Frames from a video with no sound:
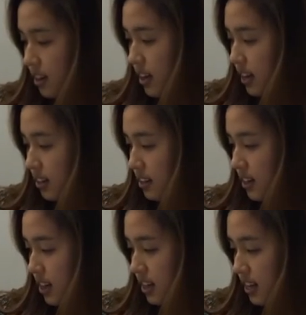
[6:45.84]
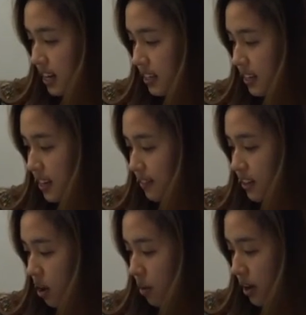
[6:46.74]
they can see that the density of
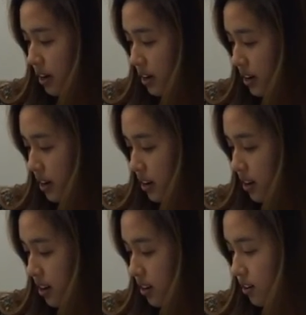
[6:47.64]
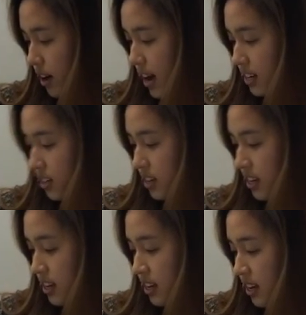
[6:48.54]
salt water
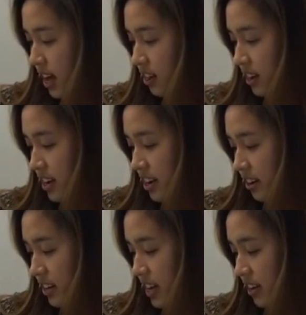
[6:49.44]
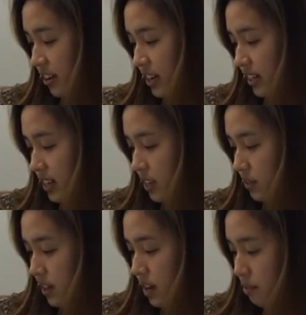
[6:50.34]
gradually and linearly increases
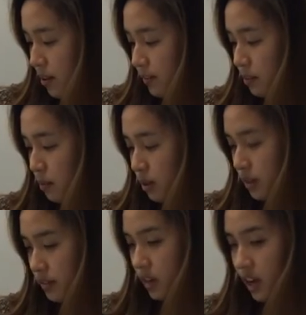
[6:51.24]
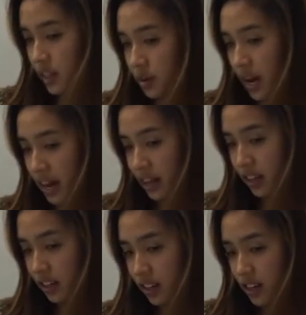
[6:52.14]
with the number of spoons of salt you add.
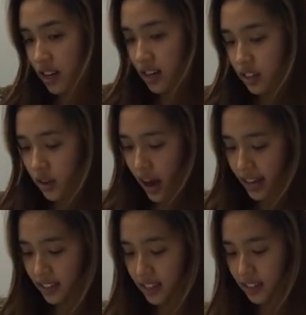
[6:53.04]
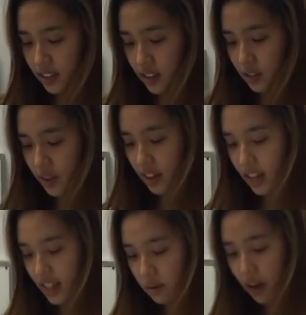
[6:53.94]
So ask the students what they
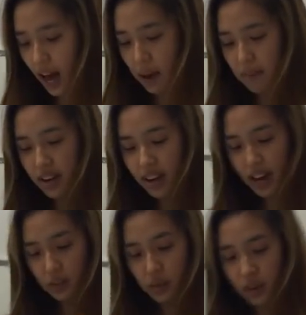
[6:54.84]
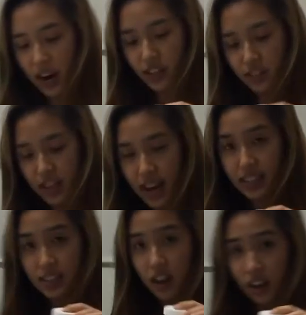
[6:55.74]
think will happen as we gradually add
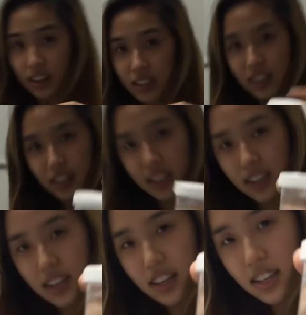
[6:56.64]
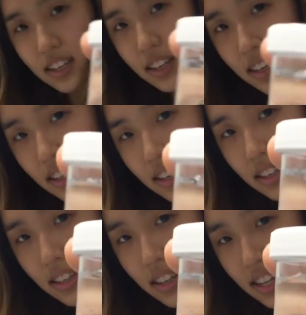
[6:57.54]
salt
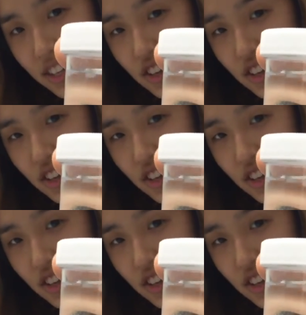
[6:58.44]
to this